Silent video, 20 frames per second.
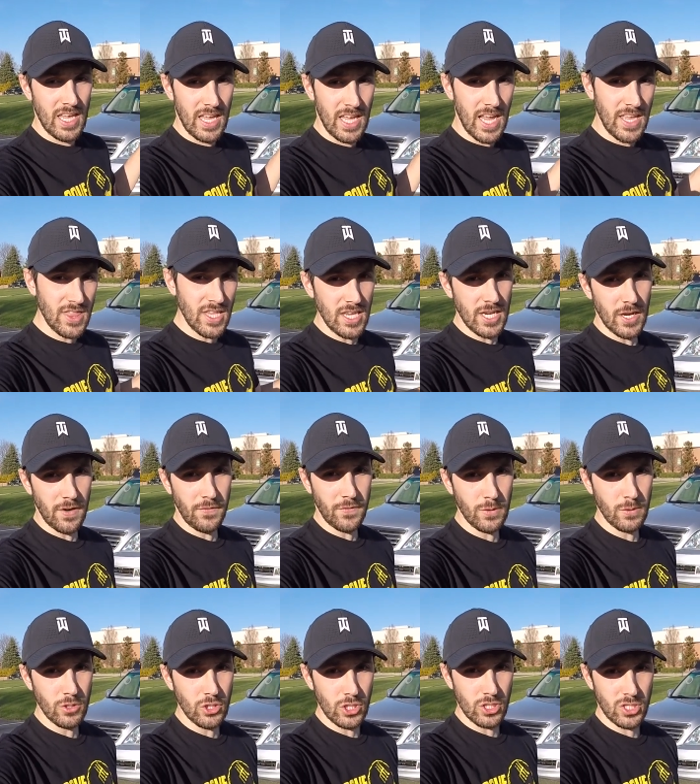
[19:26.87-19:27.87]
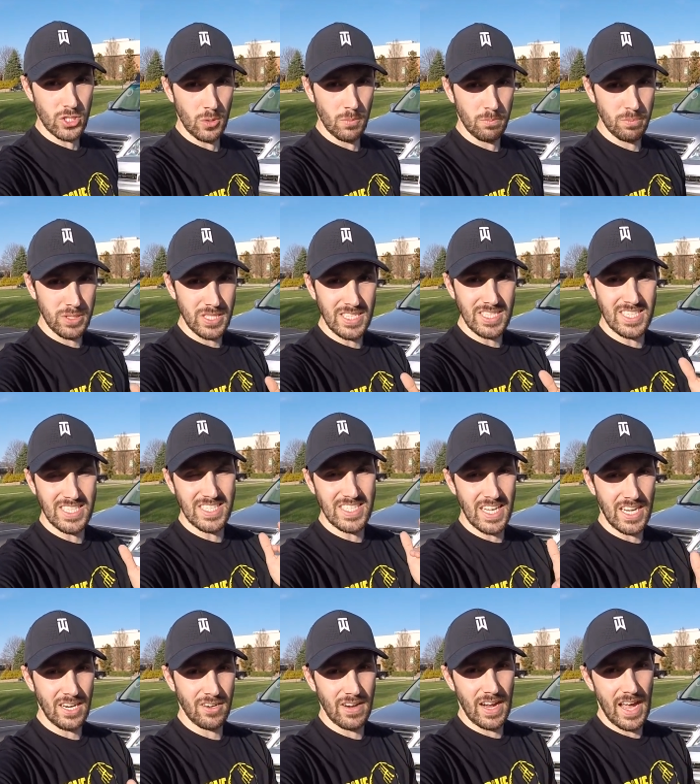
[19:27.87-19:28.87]
in the near future, so please
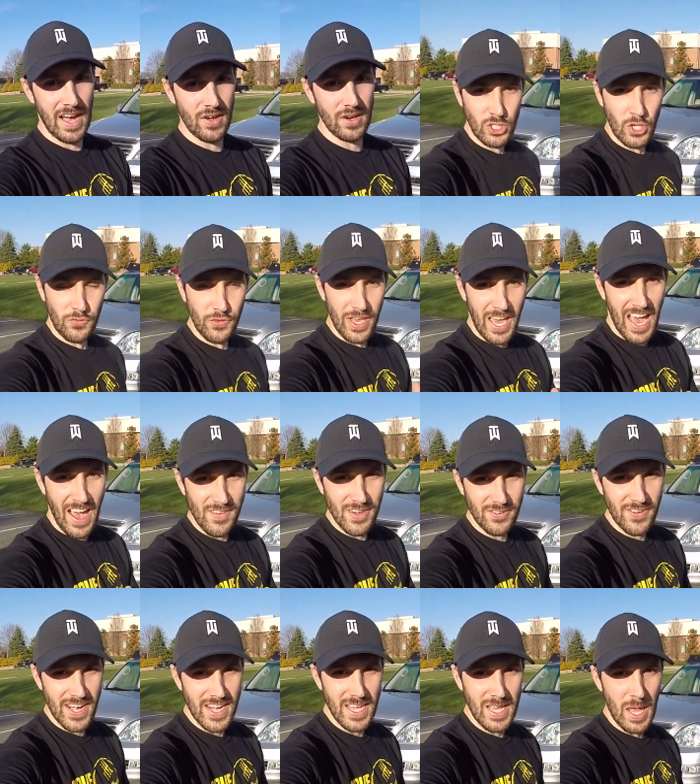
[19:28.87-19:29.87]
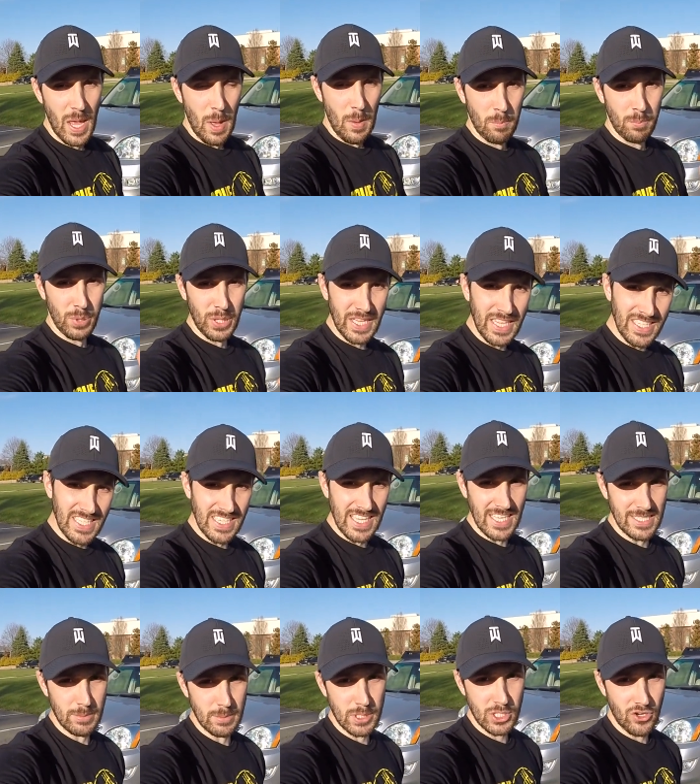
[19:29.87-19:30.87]
stick around. So if you haven't already, please hit
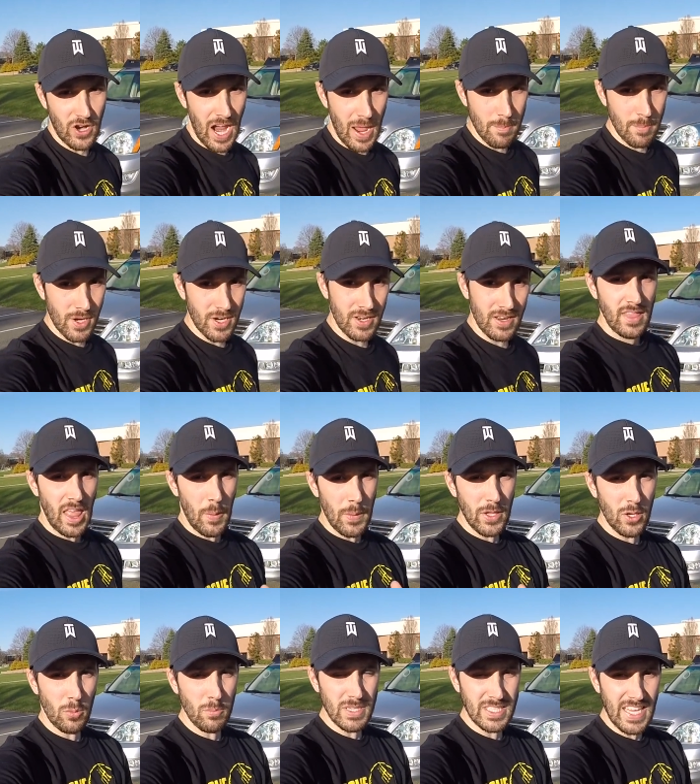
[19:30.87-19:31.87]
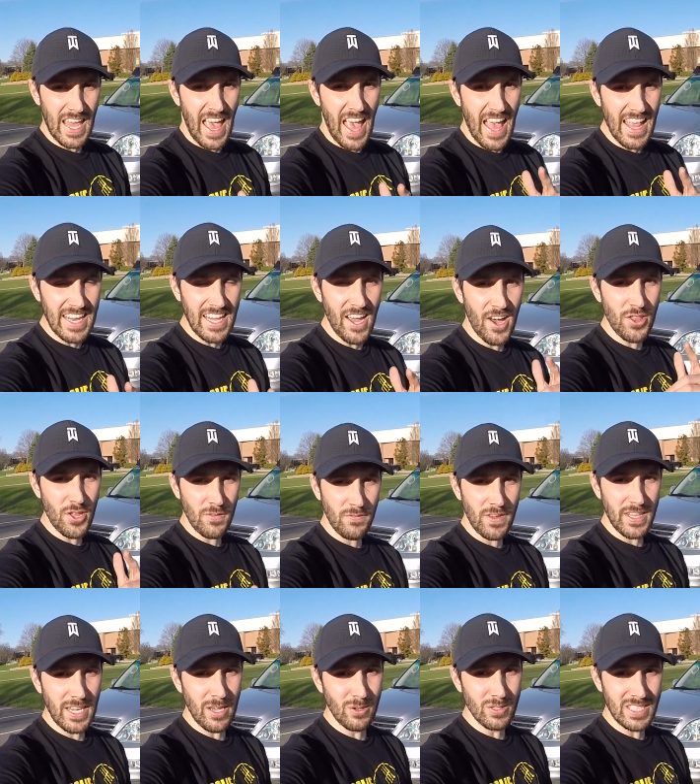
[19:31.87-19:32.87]
that subscribe button. That way you don't miss any other
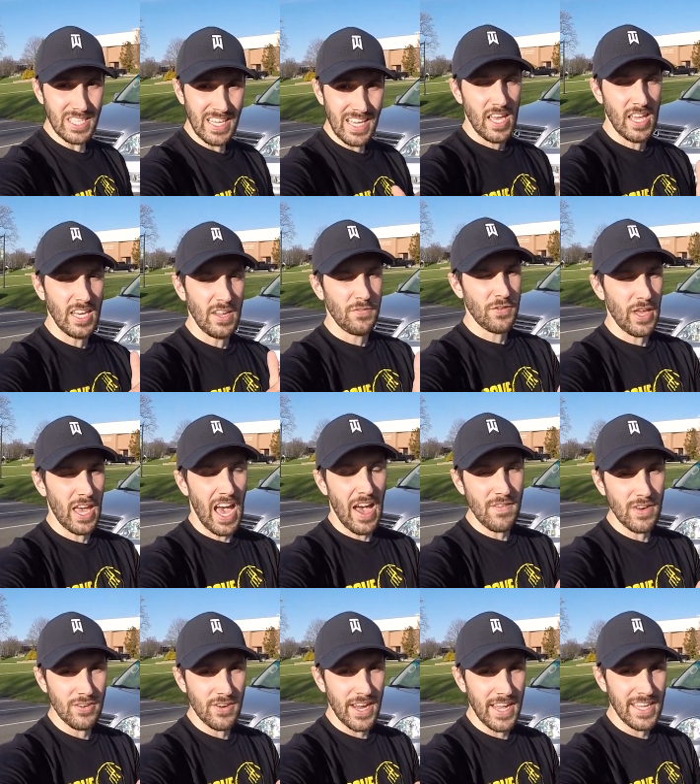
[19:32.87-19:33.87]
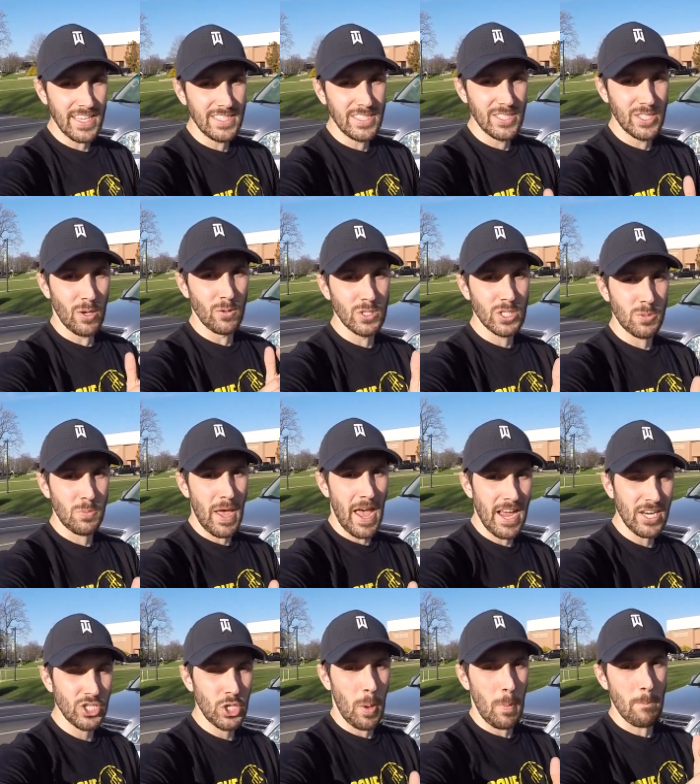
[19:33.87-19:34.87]
videos. And if you haven't already, don't
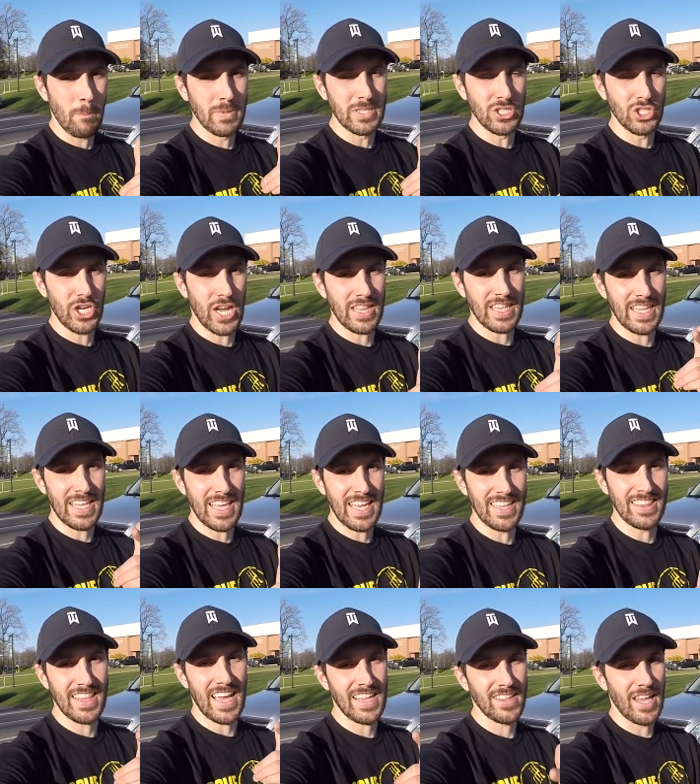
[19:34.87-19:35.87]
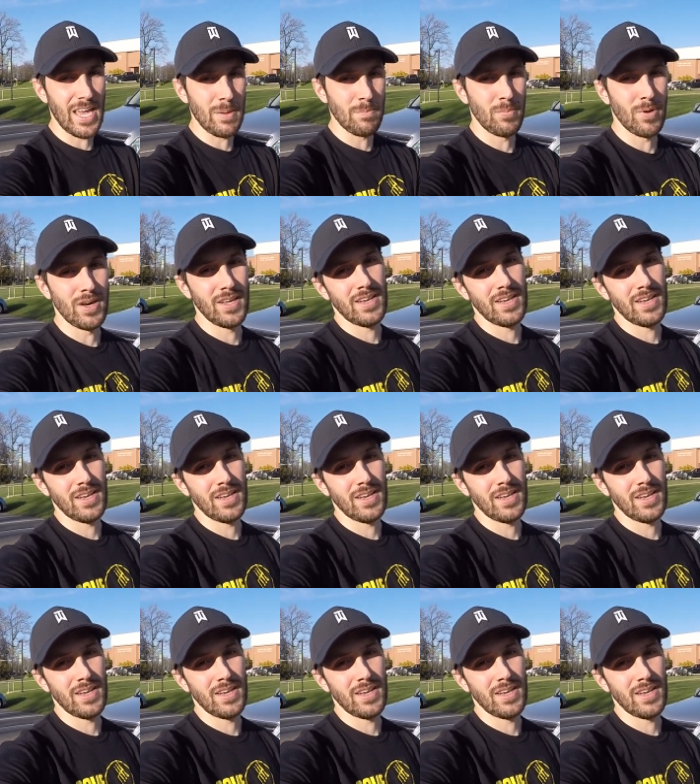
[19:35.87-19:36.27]
smash, but gently hit that like button.